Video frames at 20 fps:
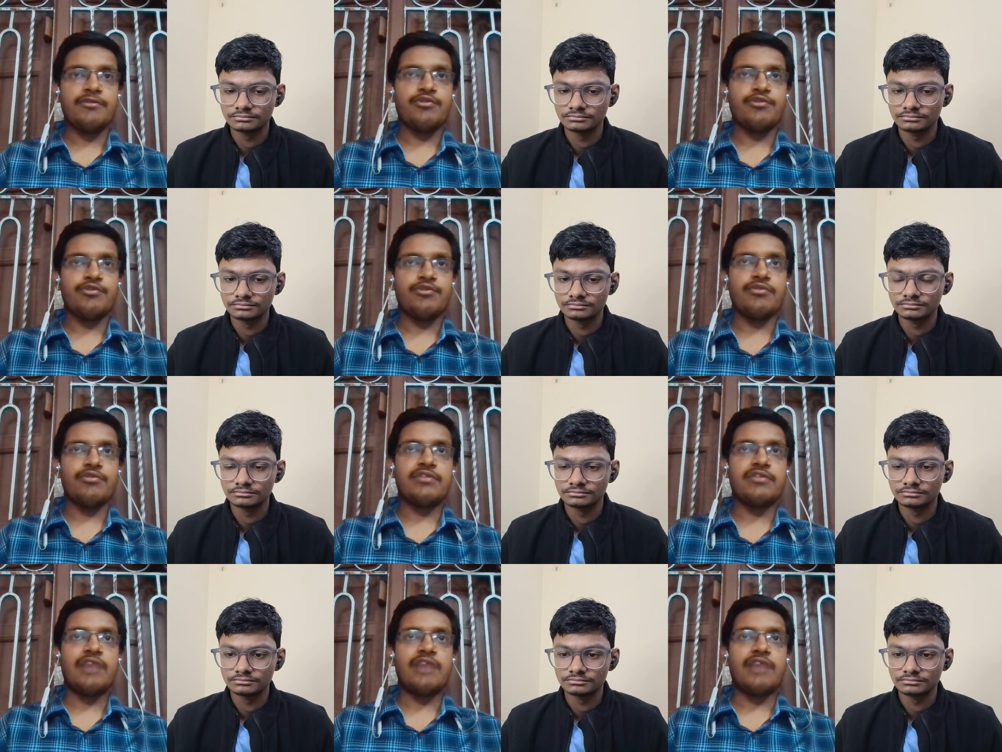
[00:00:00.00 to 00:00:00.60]

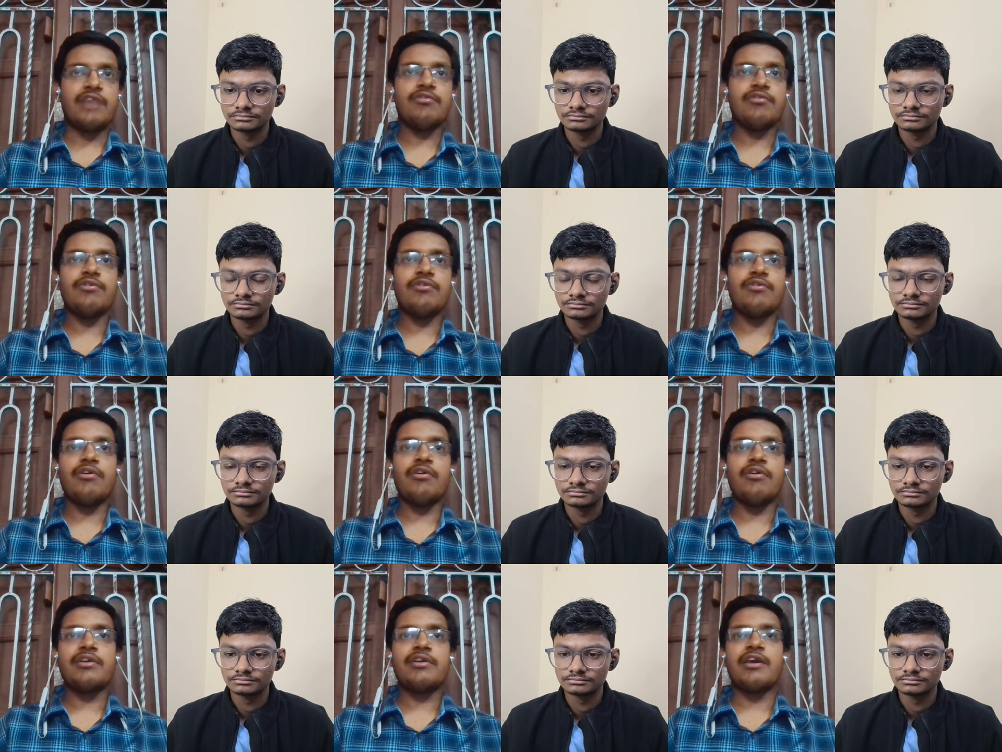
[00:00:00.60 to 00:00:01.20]
Speaker 1: so that
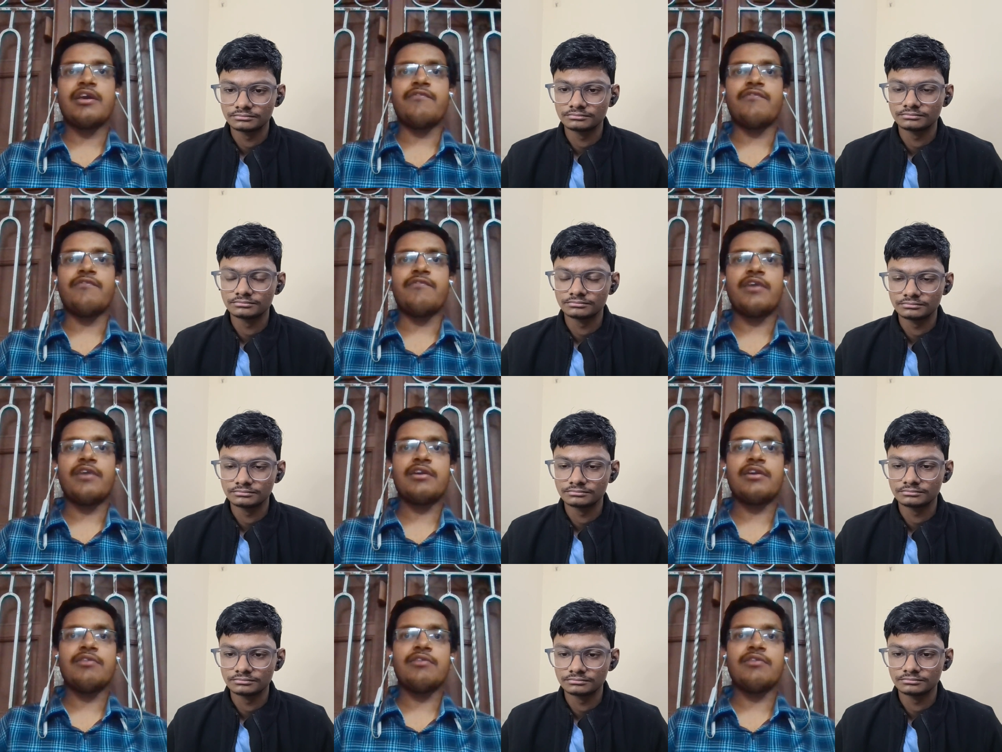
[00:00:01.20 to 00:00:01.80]
would not
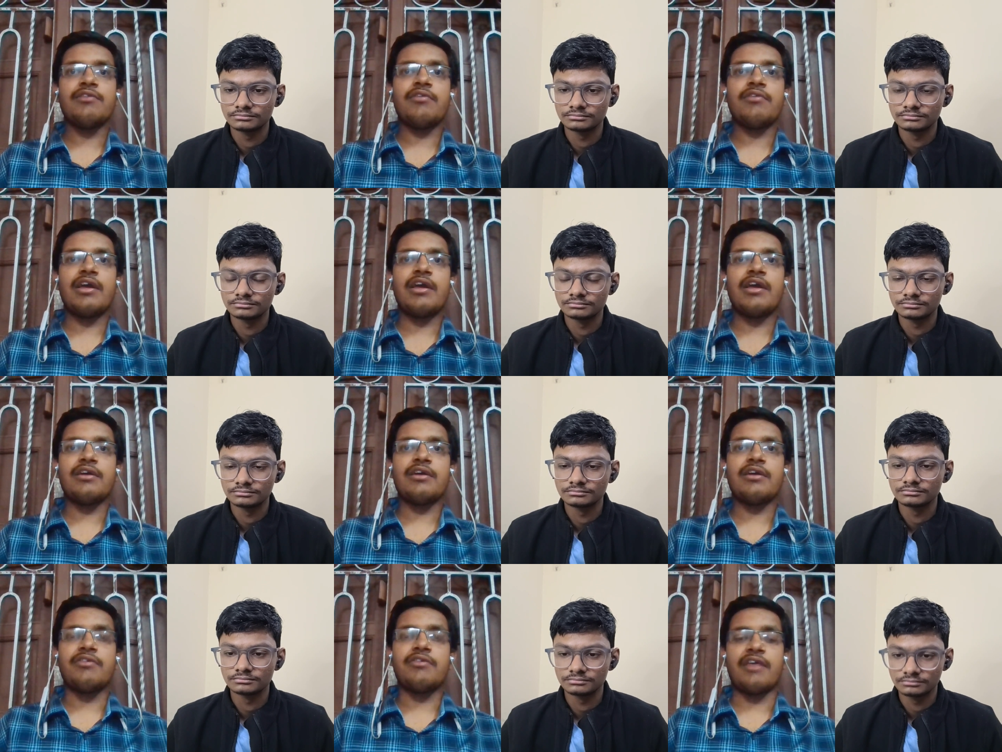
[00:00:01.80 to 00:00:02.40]
affect your
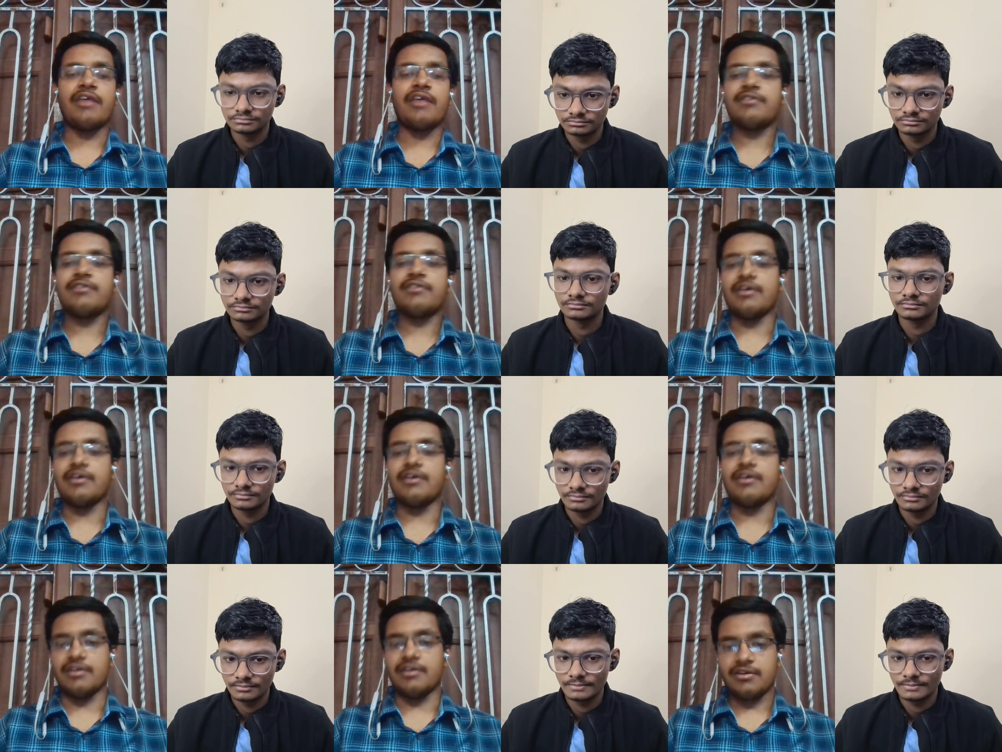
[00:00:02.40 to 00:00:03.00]
rank
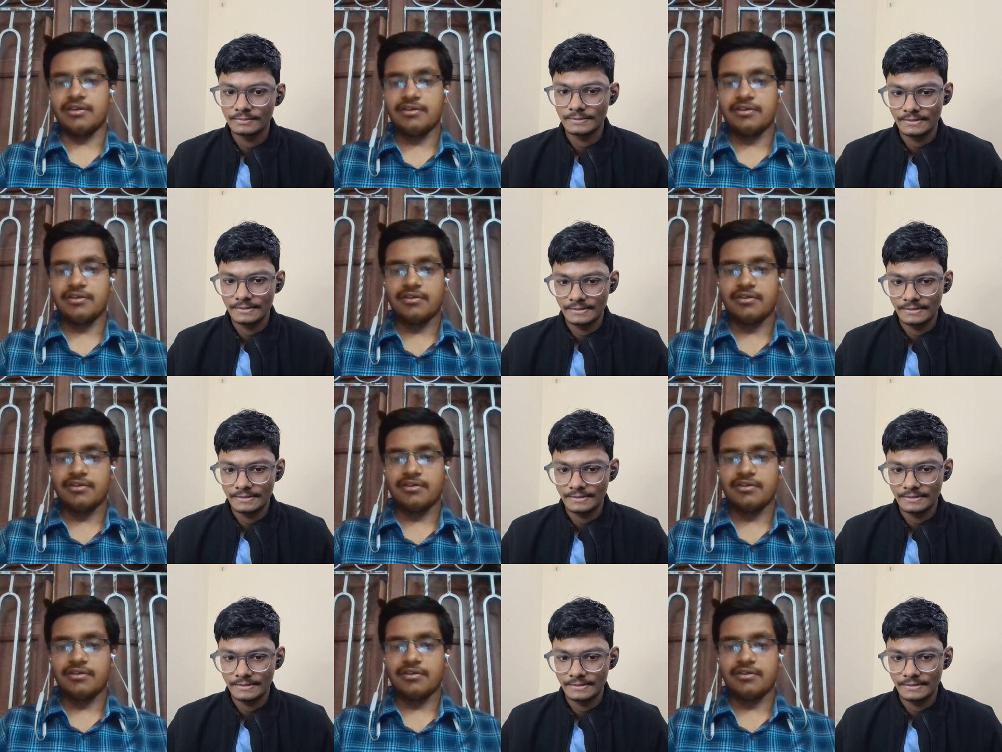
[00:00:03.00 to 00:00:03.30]
drastically.